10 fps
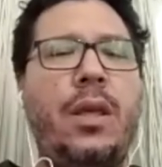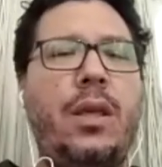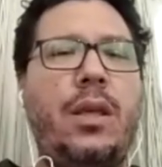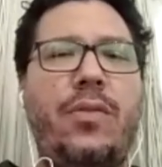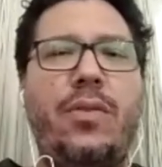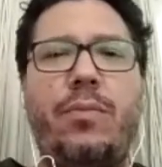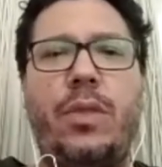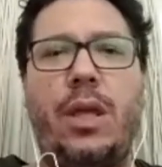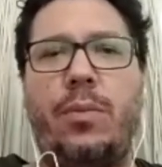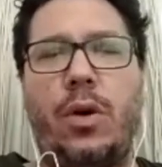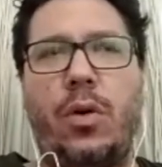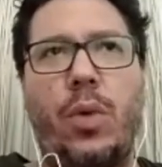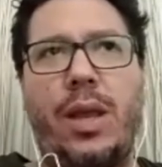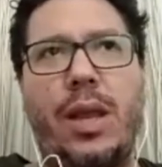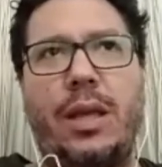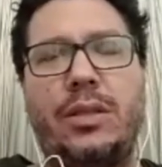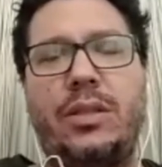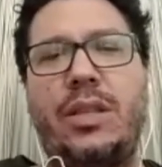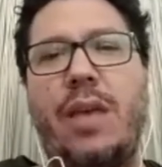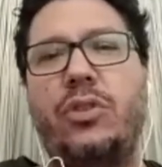giving them away like
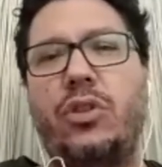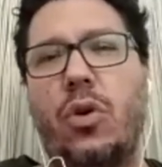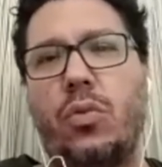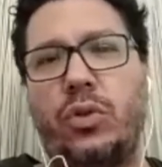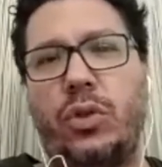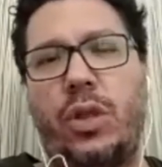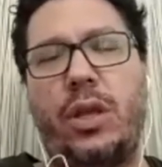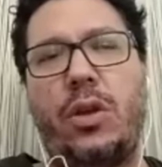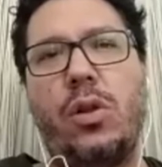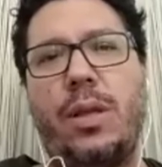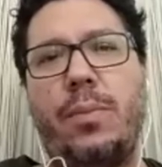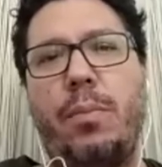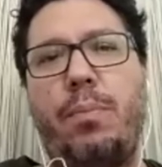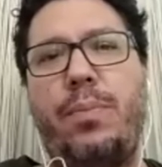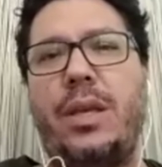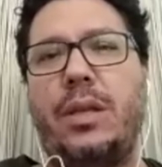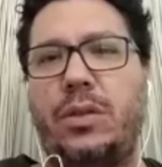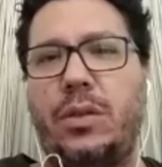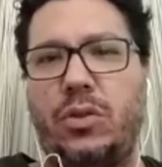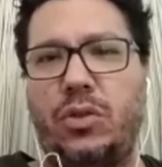safe zones. They call them peace
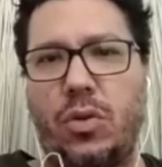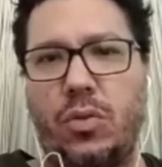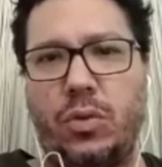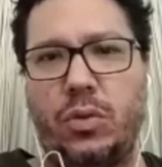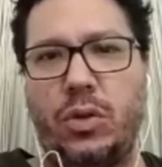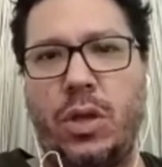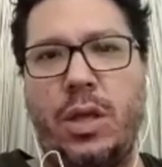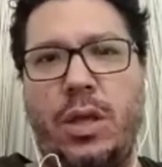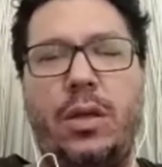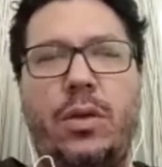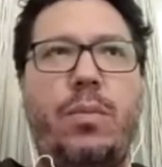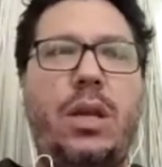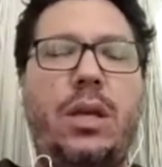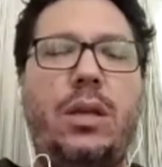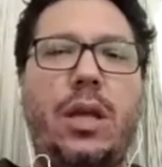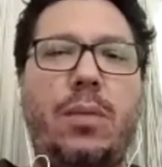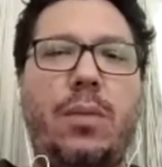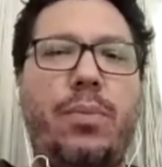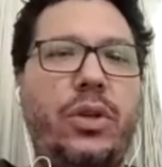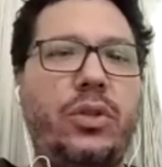zones, meaning that the
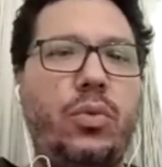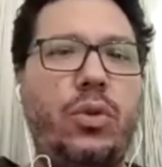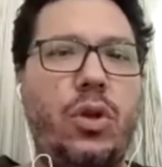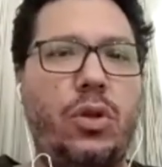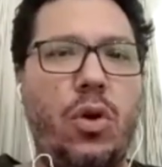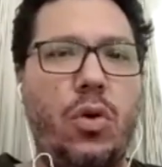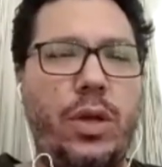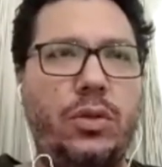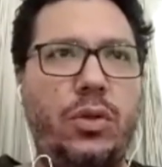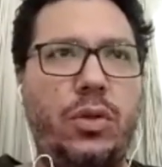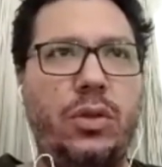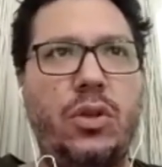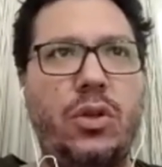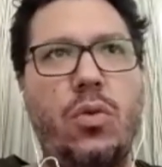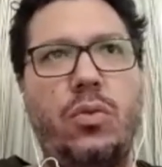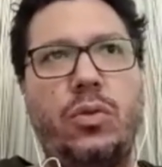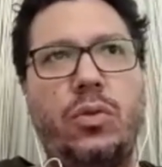police would not go into these zones,